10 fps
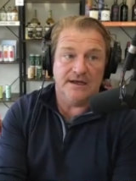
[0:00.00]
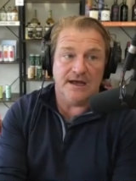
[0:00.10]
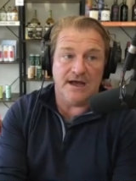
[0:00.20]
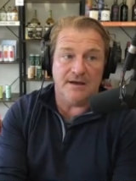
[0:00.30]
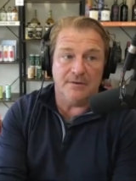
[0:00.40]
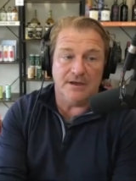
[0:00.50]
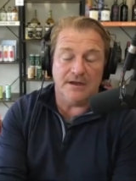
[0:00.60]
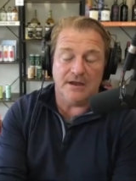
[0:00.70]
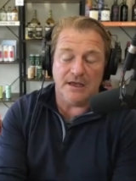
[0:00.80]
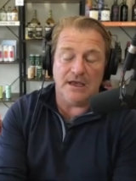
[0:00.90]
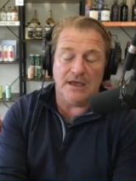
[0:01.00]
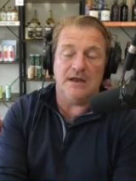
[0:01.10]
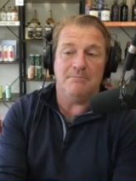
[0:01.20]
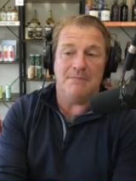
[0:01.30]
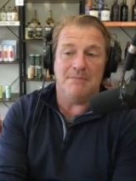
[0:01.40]
um,
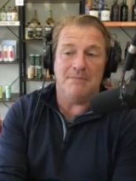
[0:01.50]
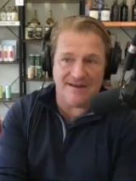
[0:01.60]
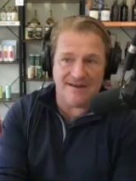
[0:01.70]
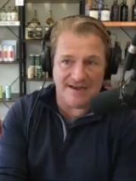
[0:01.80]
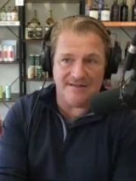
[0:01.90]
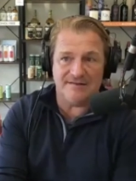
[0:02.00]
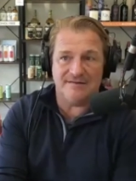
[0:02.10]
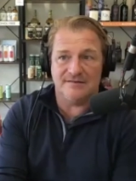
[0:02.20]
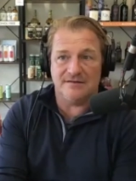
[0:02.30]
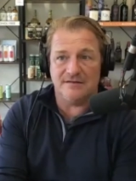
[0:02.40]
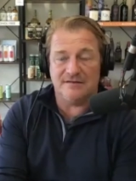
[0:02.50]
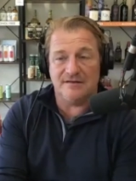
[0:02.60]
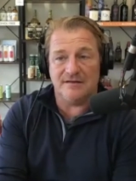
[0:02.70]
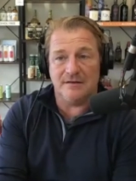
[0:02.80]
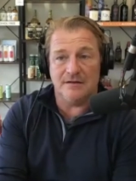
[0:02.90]
in many states,
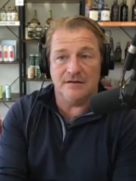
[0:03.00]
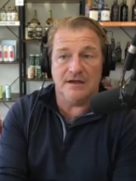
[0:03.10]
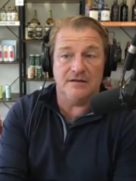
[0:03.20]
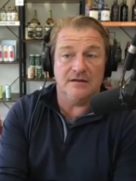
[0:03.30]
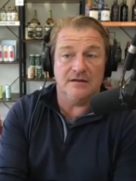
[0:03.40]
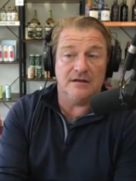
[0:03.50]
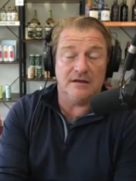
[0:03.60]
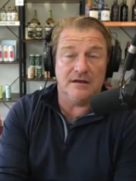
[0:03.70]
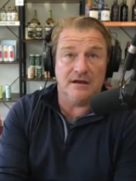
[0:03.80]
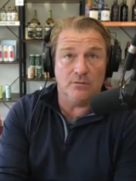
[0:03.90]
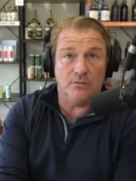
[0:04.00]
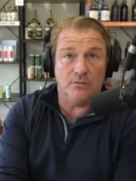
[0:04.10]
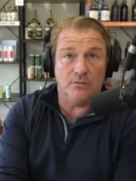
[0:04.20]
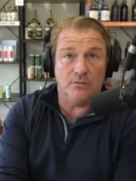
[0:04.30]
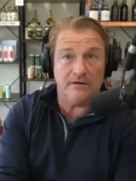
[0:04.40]
in in uh,
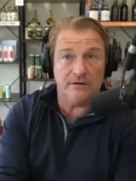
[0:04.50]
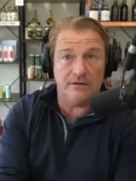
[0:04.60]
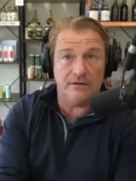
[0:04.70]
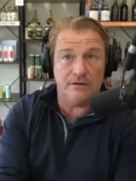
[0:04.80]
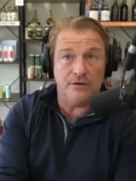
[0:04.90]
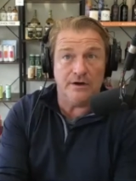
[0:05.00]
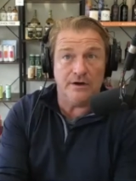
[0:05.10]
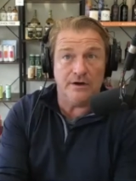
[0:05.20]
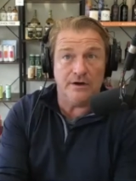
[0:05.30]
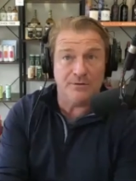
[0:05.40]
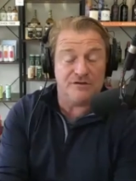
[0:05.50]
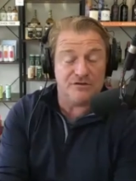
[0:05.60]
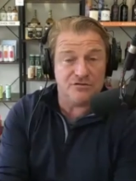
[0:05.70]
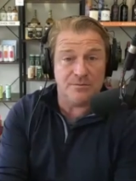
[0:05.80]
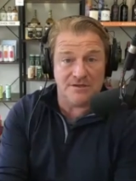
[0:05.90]
where you're able to
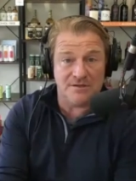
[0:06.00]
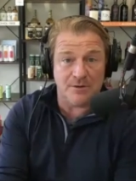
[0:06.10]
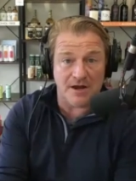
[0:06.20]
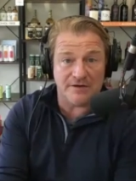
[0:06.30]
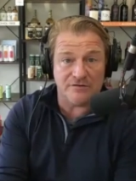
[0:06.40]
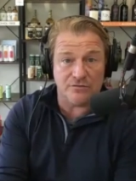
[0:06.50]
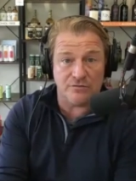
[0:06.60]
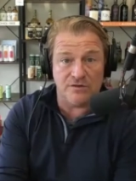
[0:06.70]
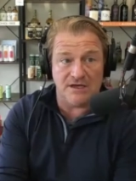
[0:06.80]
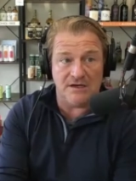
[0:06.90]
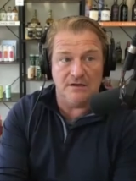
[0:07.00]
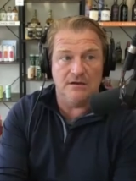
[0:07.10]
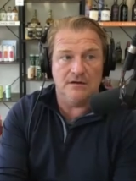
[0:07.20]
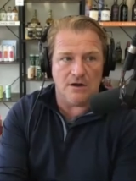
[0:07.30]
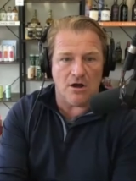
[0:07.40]
distribute these products through the
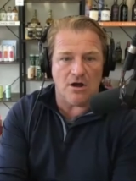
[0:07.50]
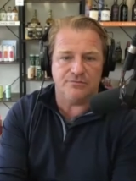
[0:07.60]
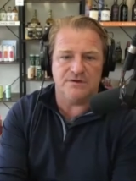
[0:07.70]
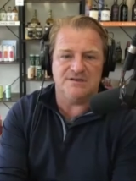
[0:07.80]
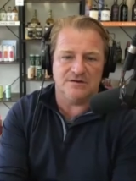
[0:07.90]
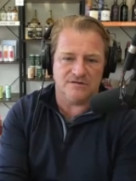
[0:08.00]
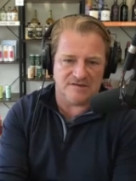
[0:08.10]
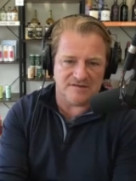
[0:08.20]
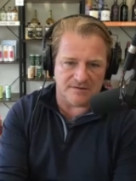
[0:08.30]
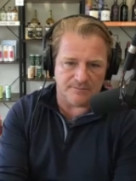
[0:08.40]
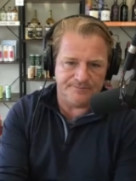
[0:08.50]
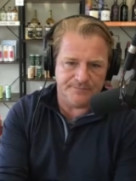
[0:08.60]
non three tier system,